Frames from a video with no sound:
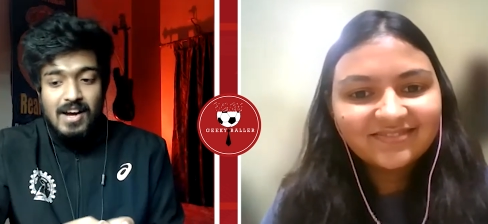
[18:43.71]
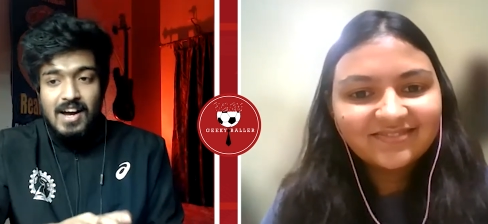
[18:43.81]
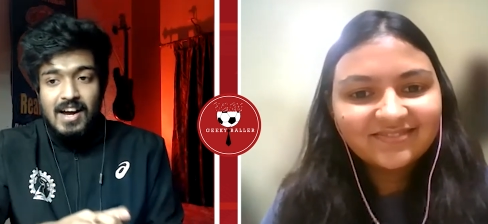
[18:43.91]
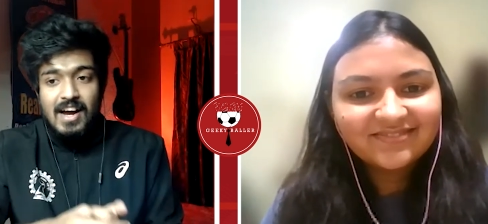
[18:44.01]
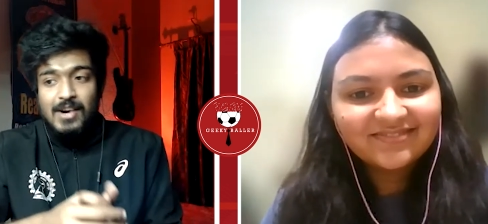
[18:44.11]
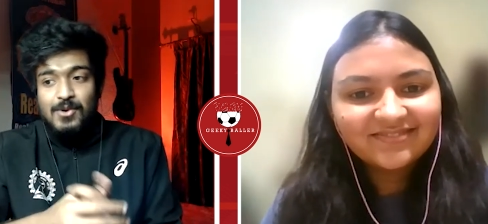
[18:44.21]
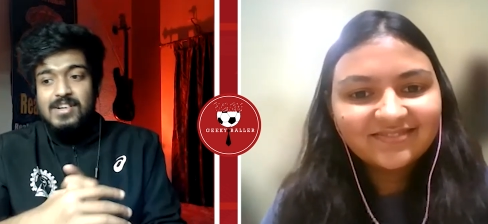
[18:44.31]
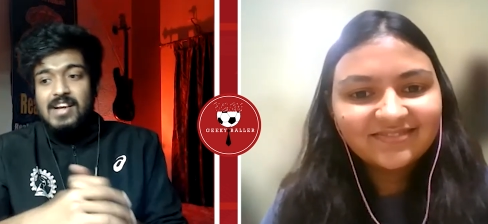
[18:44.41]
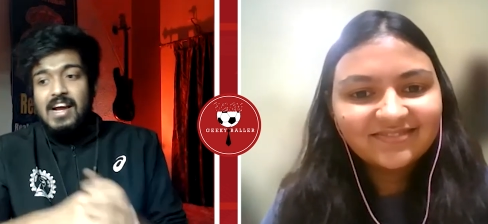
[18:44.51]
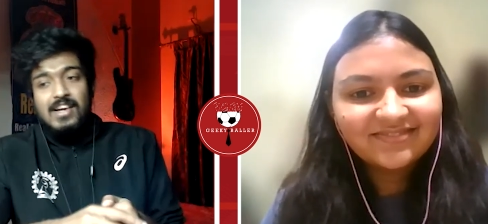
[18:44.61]
Speaker 1: Uh, I
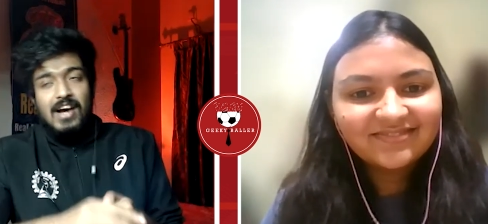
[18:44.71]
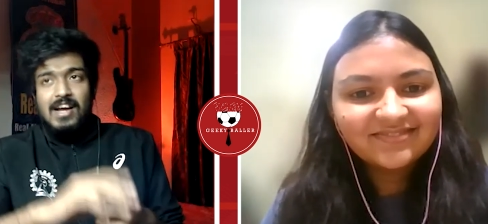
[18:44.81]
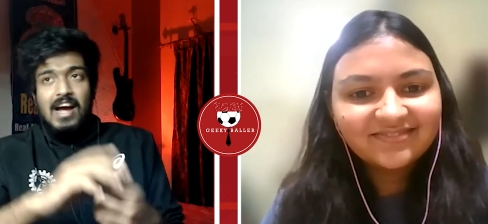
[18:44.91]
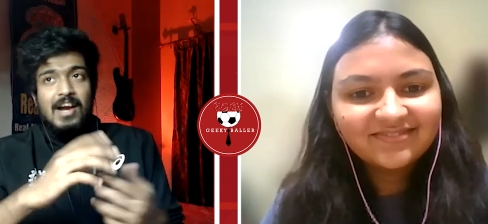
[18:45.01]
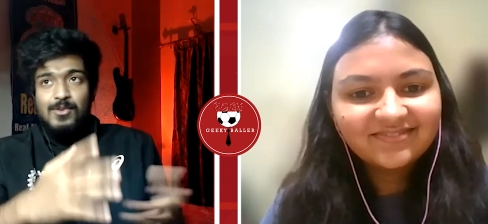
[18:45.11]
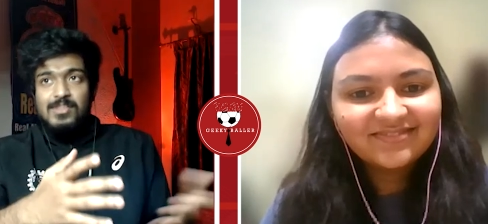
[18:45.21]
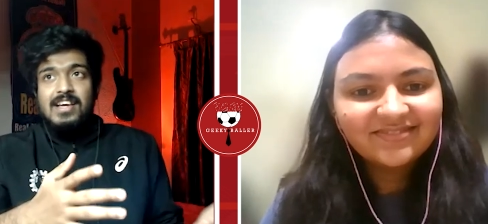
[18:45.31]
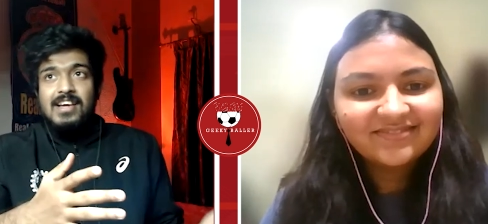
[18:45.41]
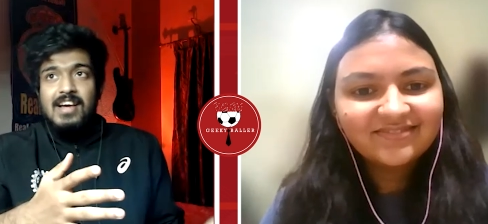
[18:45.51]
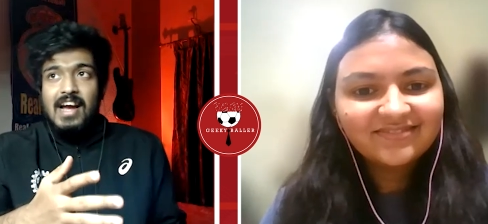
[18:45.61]
don't I, I don't
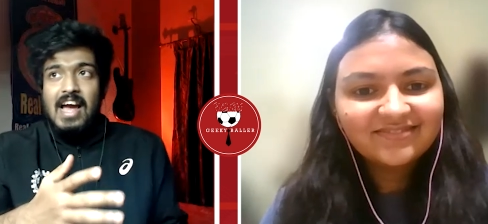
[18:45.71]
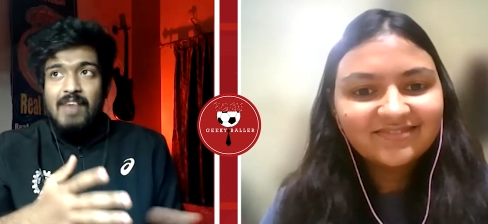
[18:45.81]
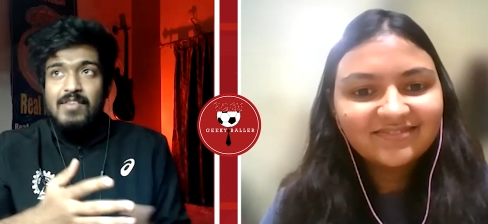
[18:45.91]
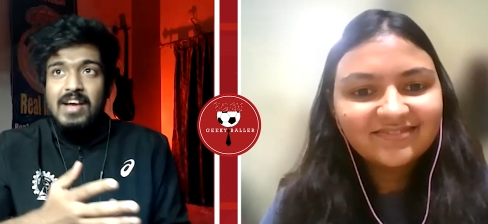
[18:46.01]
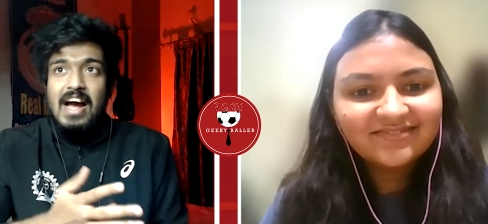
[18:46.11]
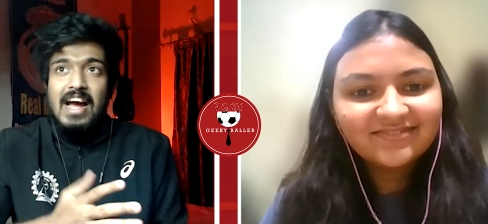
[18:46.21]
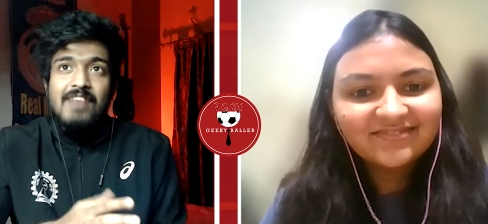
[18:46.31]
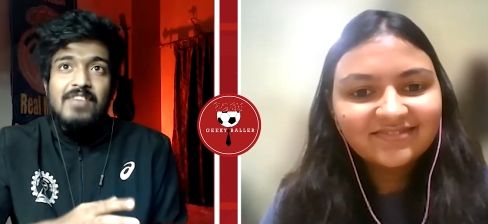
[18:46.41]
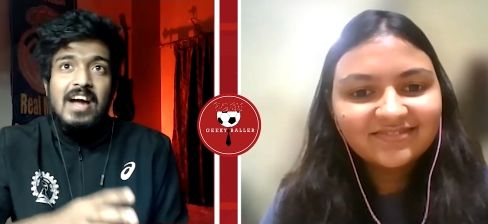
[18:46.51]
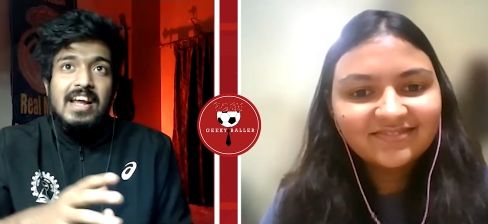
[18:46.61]
think I have a, I
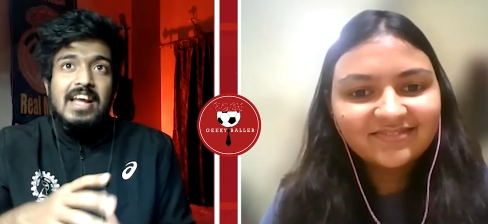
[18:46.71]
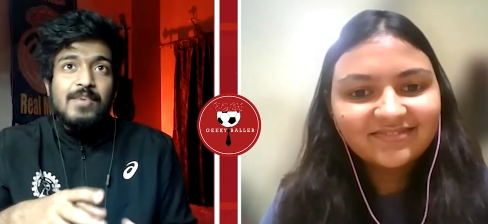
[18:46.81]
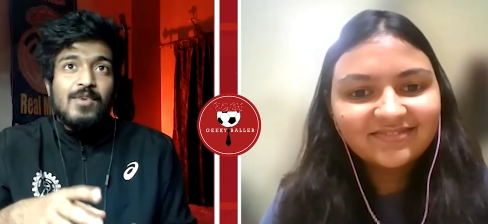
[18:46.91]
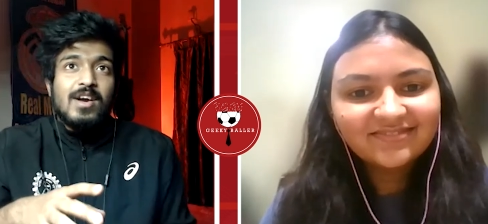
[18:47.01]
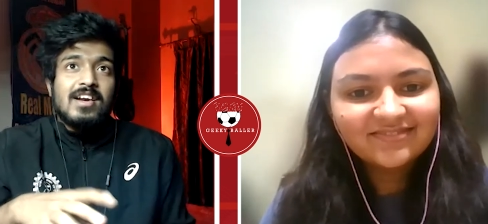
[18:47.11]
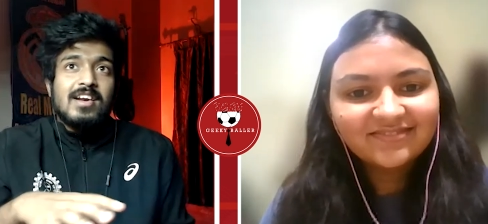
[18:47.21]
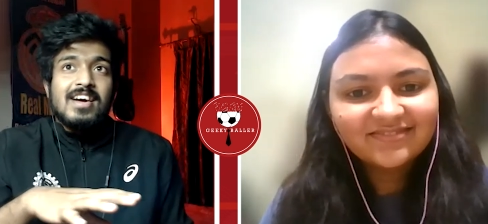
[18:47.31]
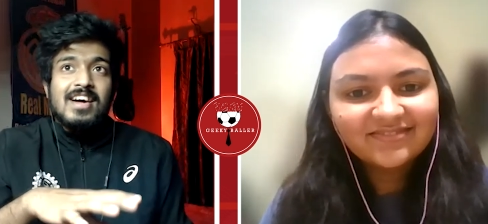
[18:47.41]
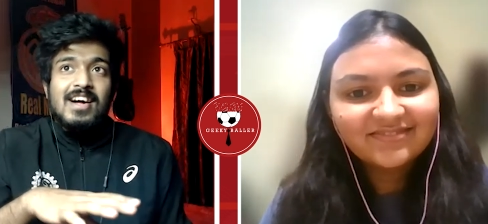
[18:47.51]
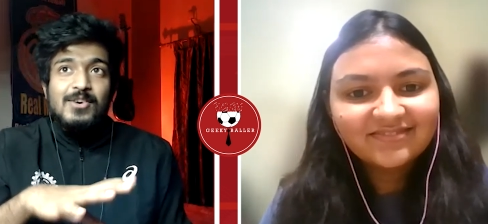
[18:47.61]
have had anyone
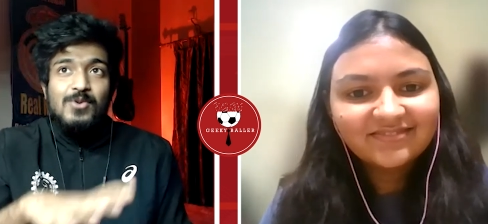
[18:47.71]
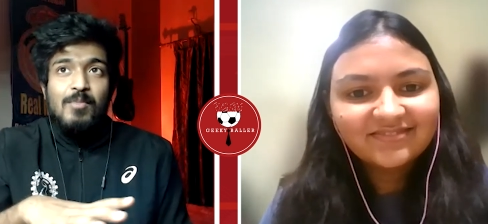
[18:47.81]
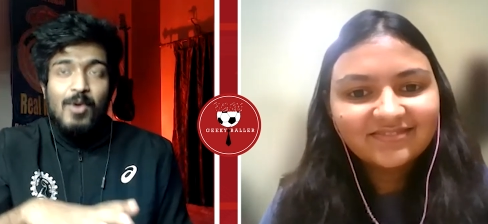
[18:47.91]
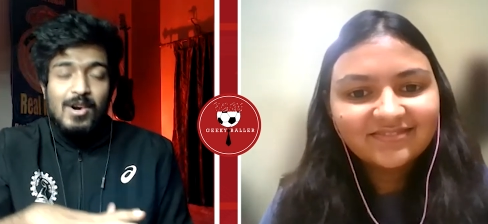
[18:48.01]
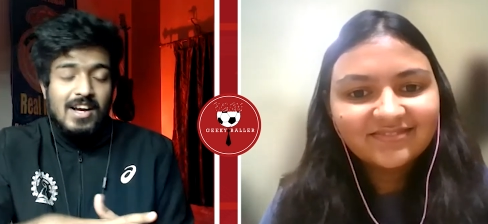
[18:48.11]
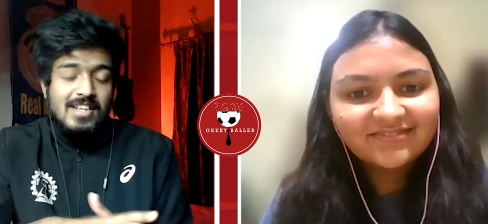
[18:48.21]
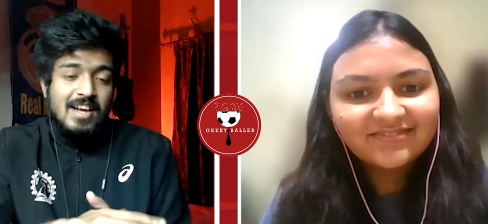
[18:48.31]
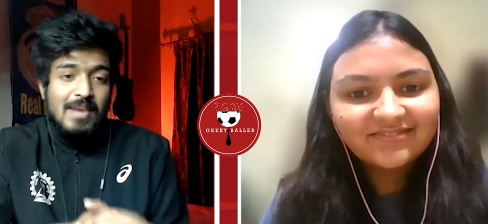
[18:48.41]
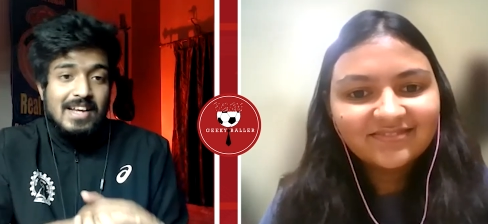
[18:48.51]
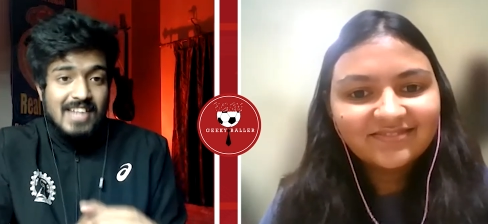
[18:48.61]
do a podcast
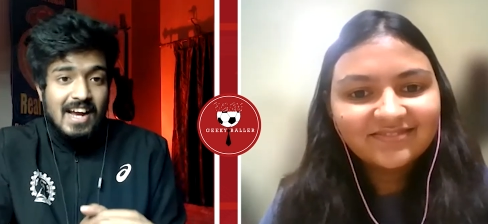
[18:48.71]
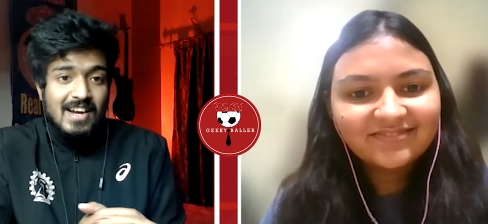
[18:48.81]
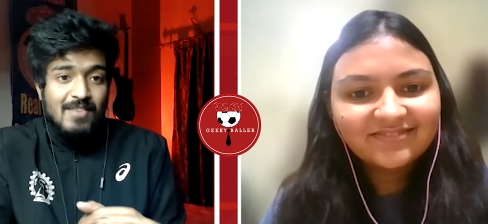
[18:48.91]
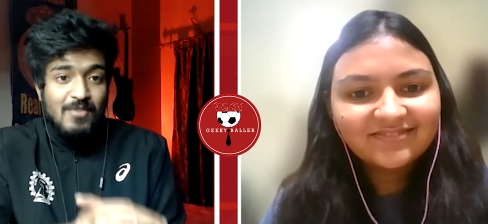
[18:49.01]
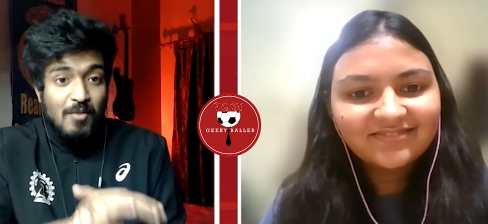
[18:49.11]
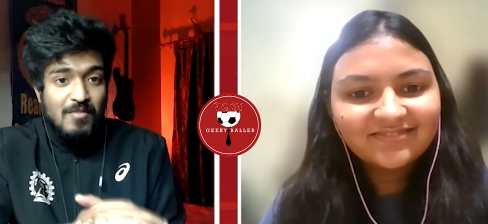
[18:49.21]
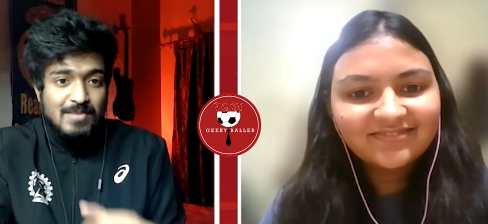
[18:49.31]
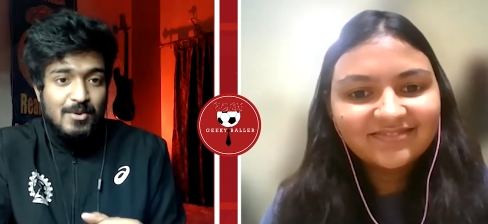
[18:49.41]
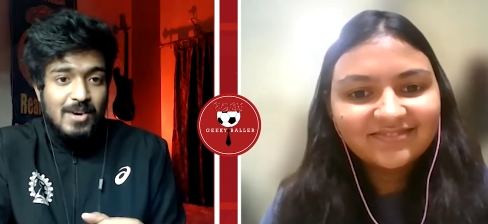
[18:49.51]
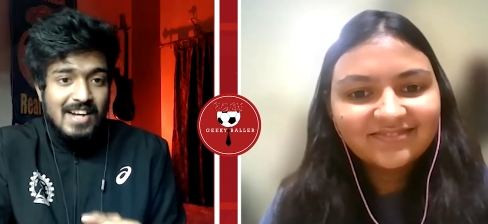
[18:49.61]
on my channel from
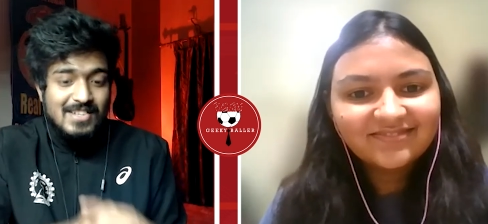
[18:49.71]
Facebook yet.